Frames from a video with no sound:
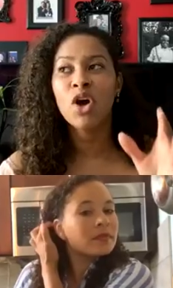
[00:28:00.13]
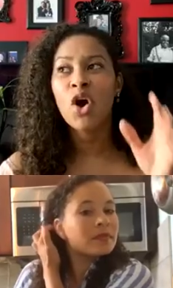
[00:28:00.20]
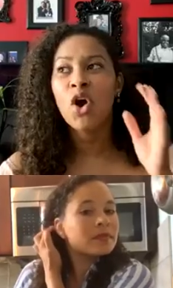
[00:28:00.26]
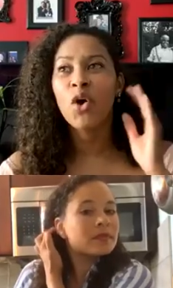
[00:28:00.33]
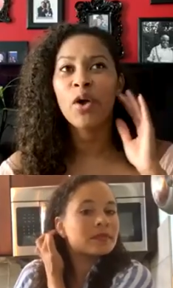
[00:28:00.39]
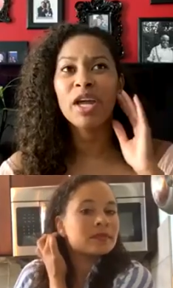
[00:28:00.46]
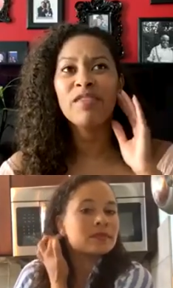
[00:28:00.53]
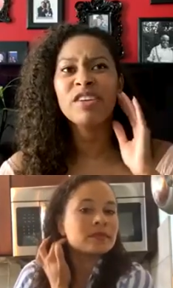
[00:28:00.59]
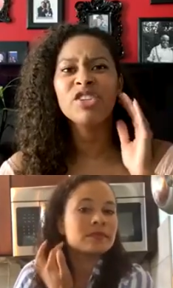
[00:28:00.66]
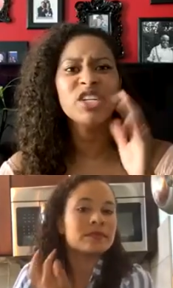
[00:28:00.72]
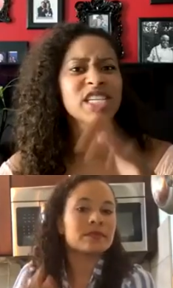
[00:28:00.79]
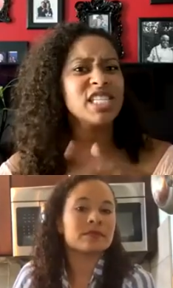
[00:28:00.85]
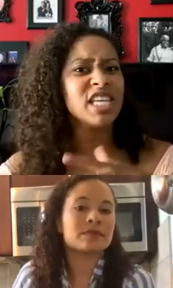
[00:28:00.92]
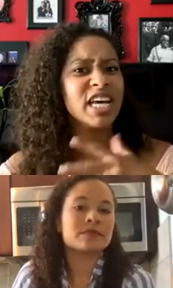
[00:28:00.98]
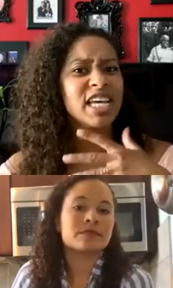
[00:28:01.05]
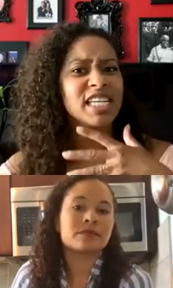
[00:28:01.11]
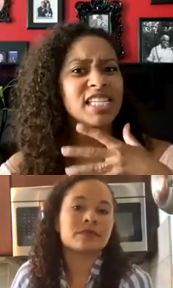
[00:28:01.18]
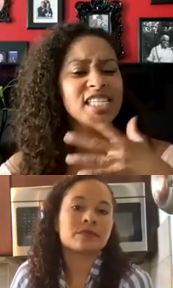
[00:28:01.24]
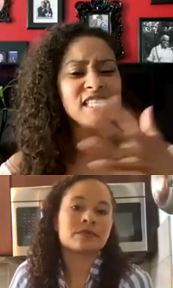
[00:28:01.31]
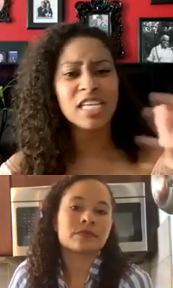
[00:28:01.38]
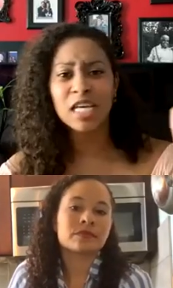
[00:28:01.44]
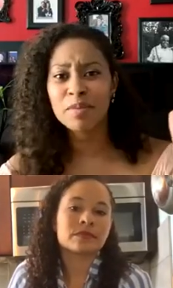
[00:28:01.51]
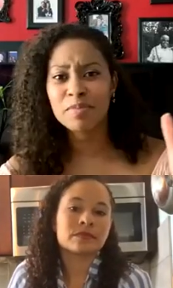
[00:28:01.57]
Speaker 1: or even like
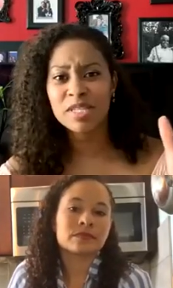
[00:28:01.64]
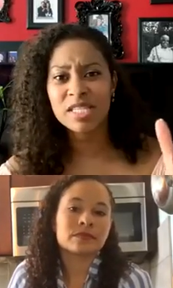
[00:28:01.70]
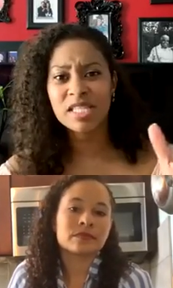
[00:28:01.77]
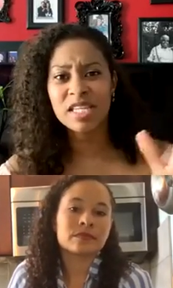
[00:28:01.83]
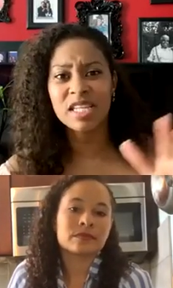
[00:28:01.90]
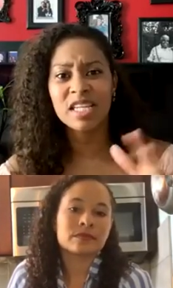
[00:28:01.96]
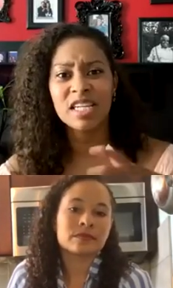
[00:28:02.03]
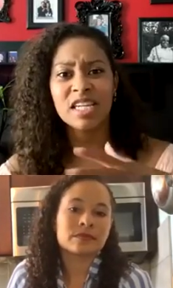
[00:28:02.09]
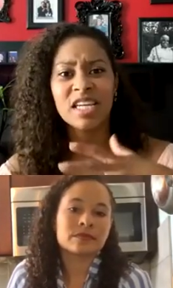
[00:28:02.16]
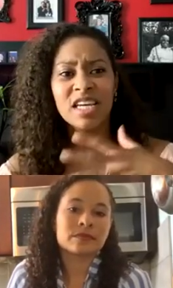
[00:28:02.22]
tips? And